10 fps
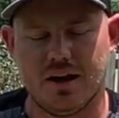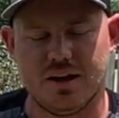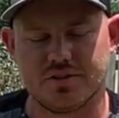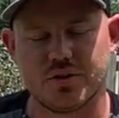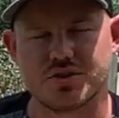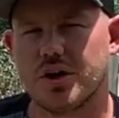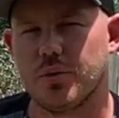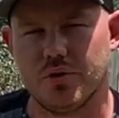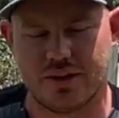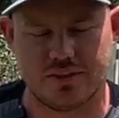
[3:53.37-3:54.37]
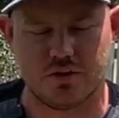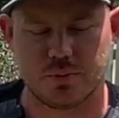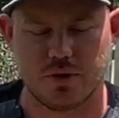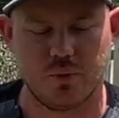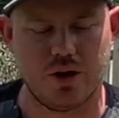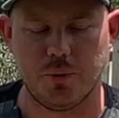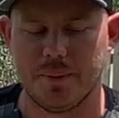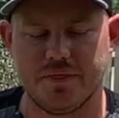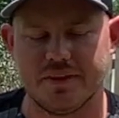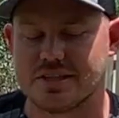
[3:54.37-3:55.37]
So I try to rotate these pretty well,
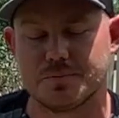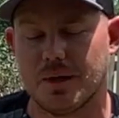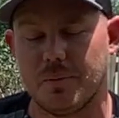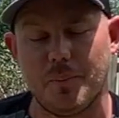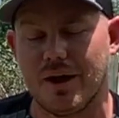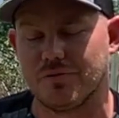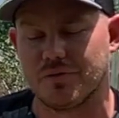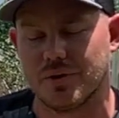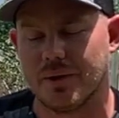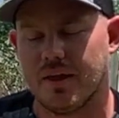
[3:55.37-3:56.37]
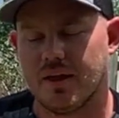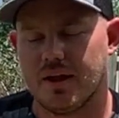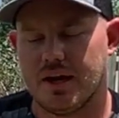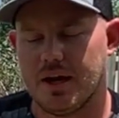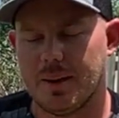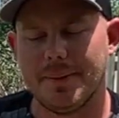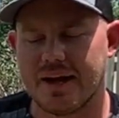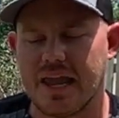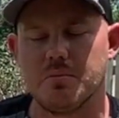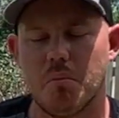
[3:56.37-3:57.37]
but this has been in my bag for
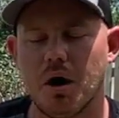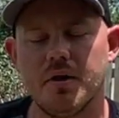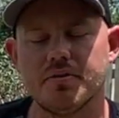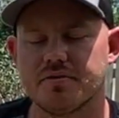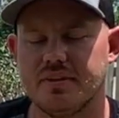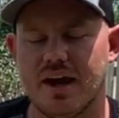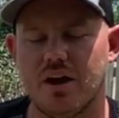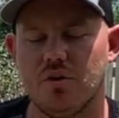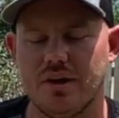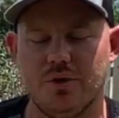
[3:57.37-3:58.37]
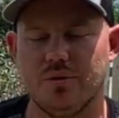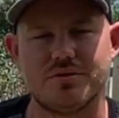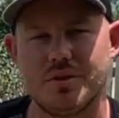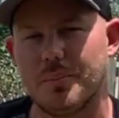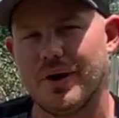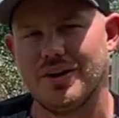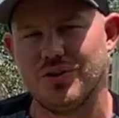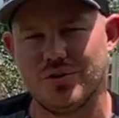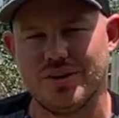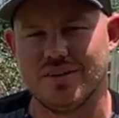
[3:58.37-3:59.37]
about 8 months now. It was the brand
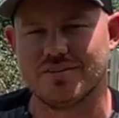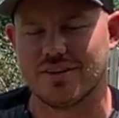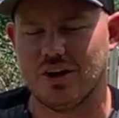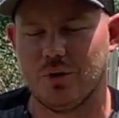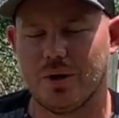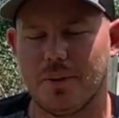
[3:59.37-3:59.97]
new disc when I